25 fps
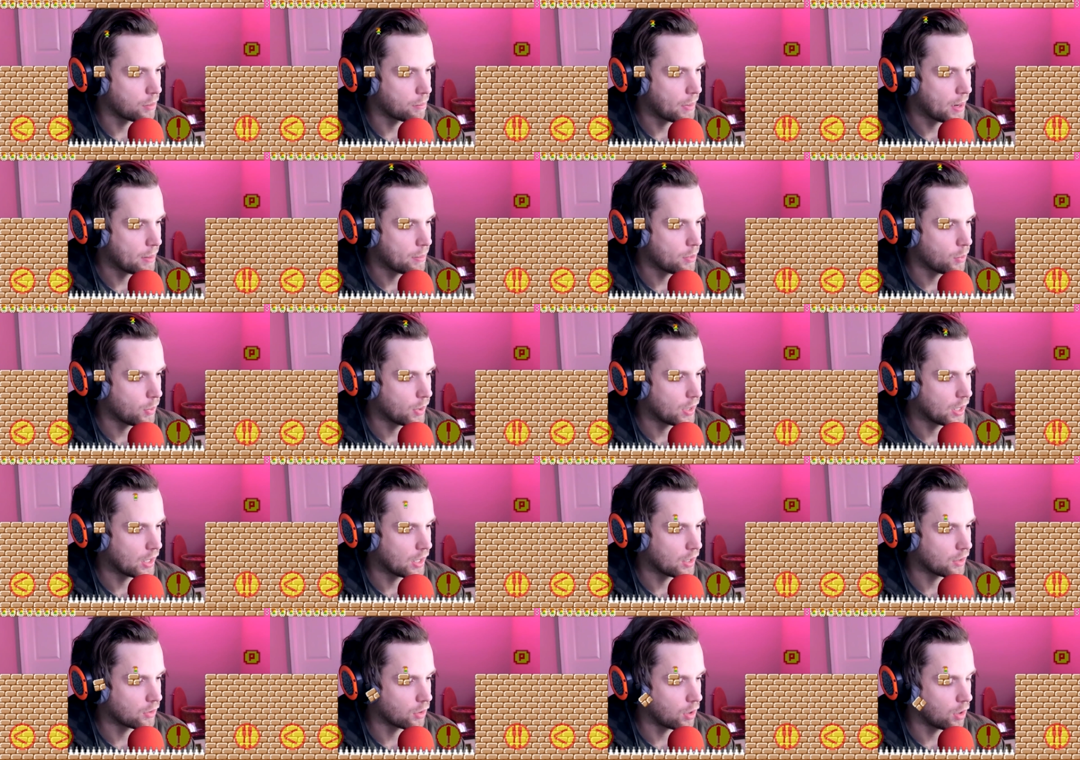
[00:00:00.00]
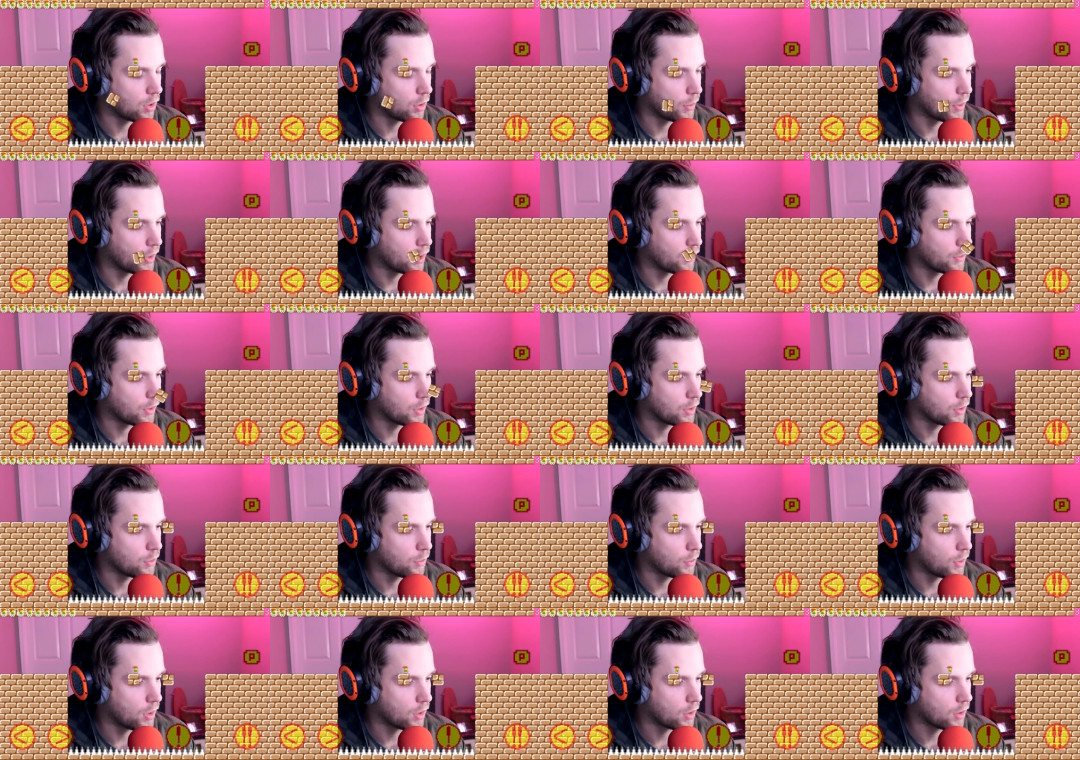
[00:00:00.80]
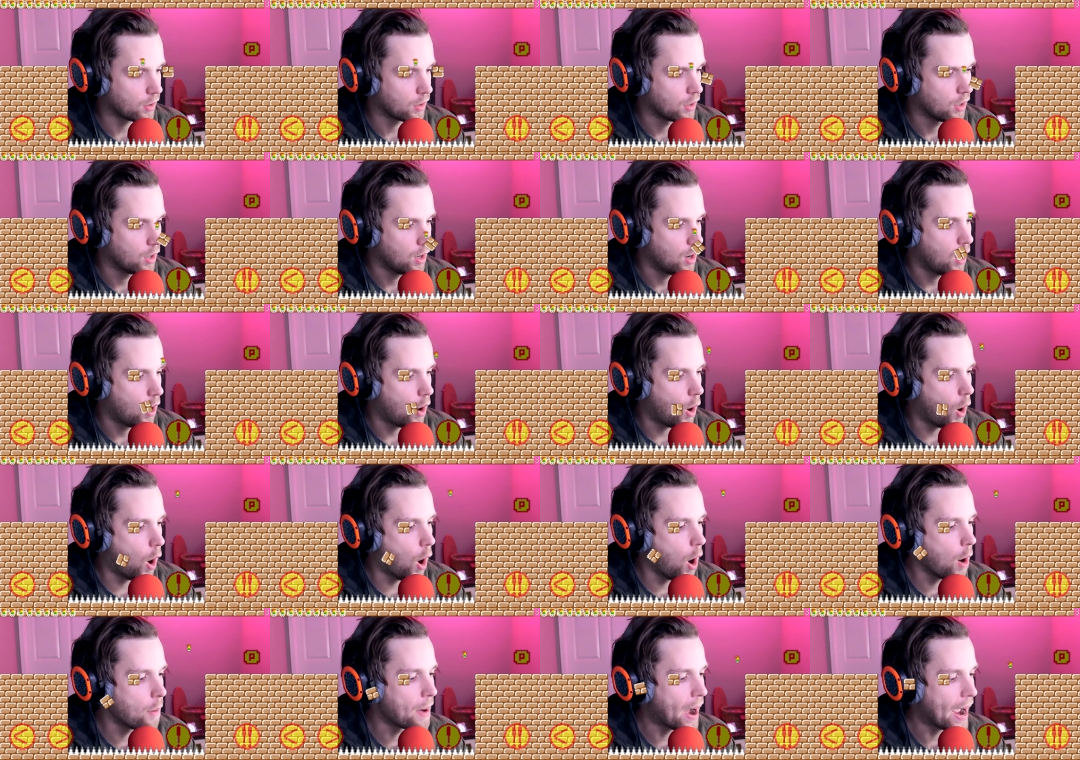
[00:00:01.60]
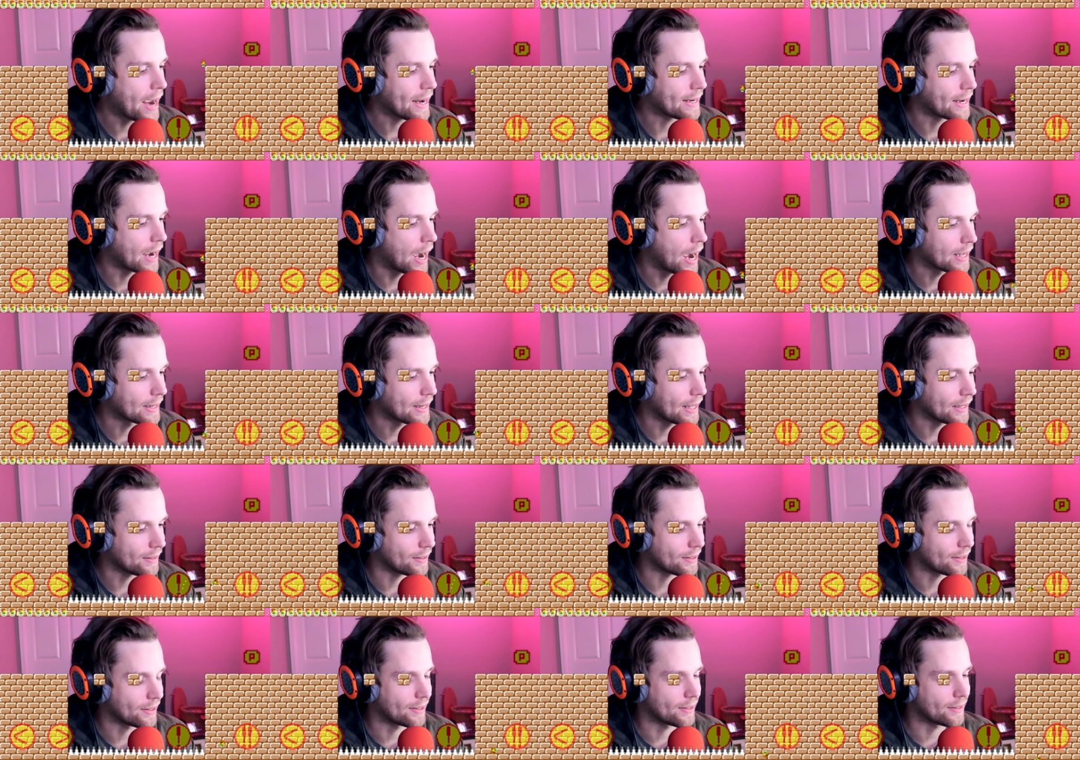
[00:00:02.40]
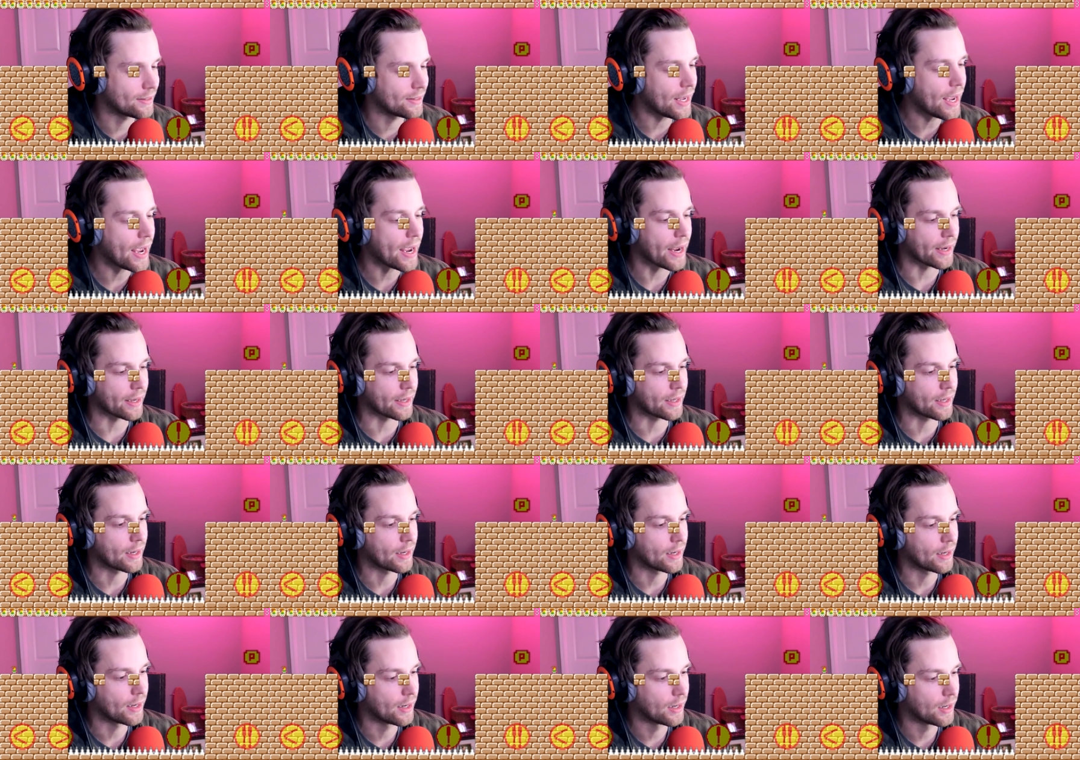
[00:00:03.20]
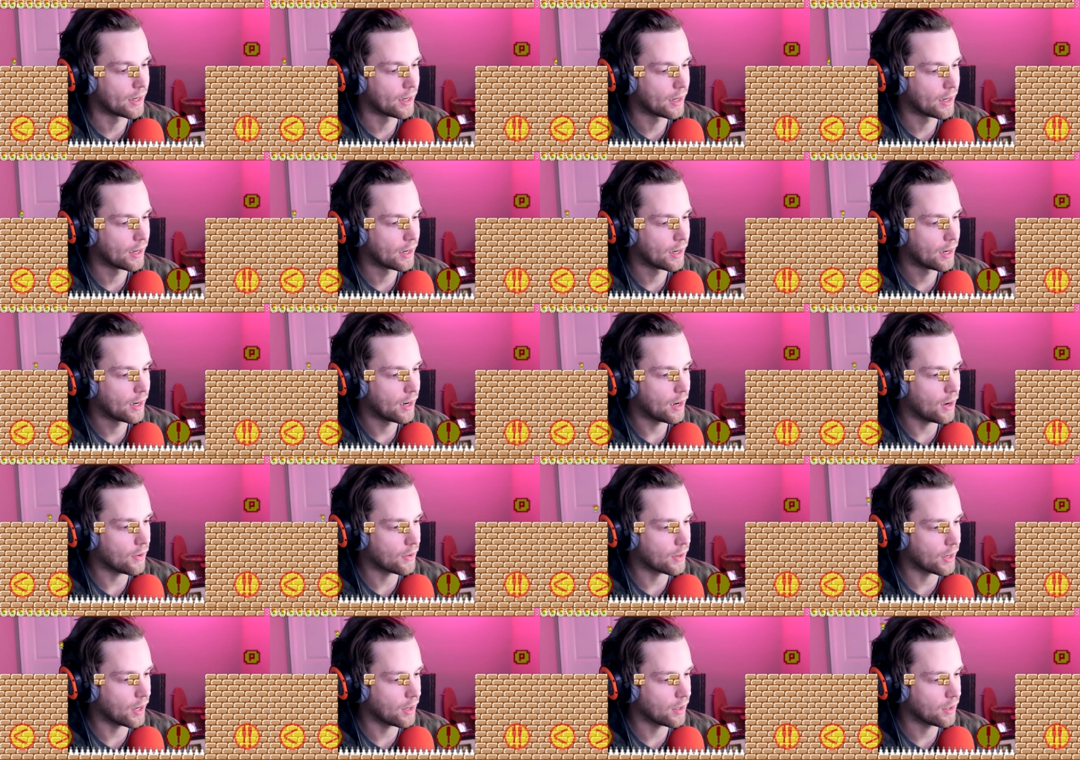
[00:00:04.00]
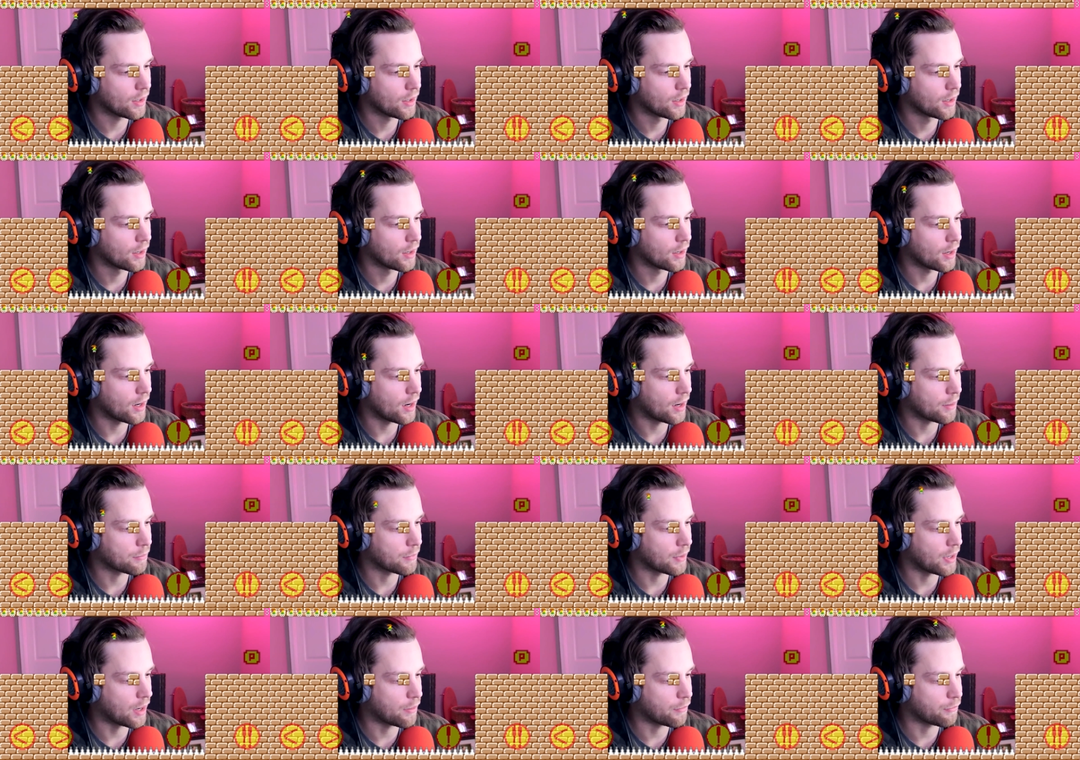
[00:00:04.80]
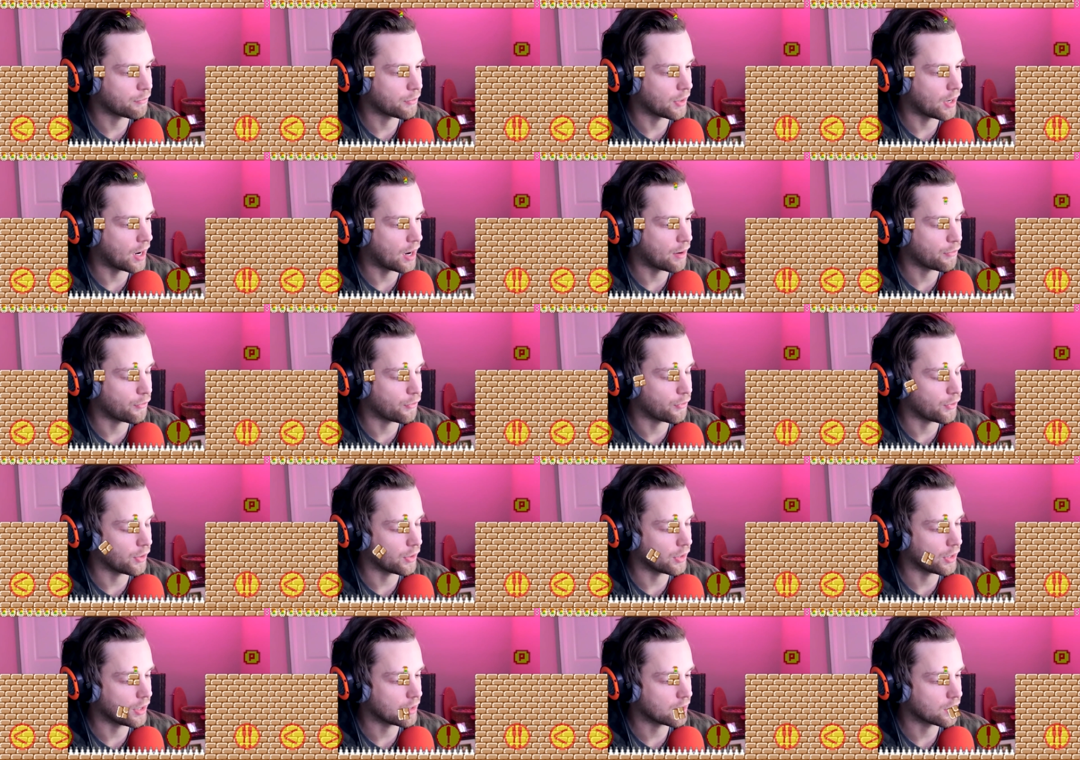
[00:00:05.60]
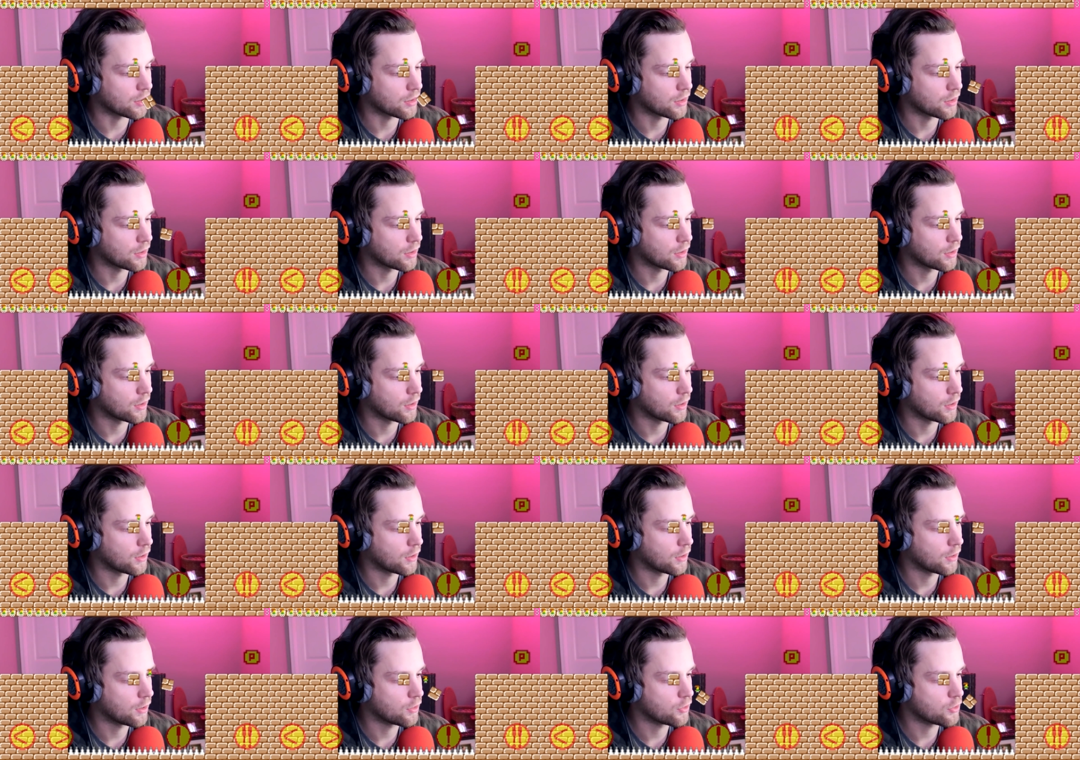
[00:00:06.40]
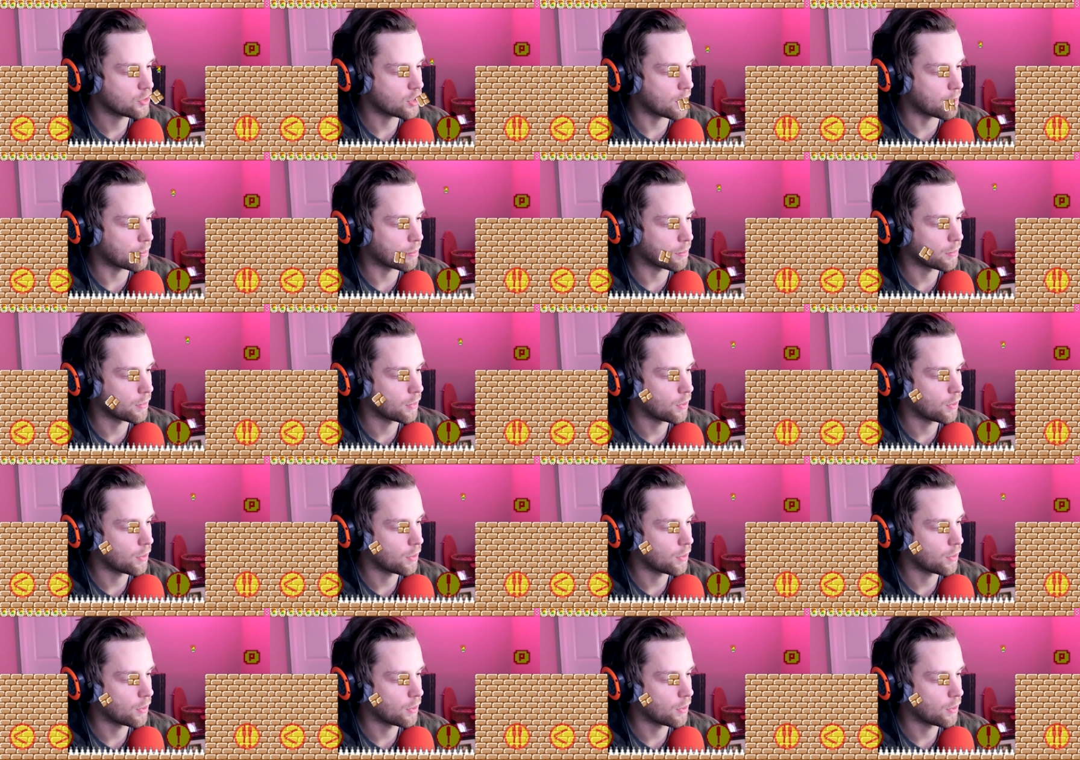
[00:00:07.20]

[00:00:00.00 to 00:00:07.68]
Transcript: Maybe when it gets all the way over here, you walk... Oh my god, that's sick! Okay. I feel it. Jump.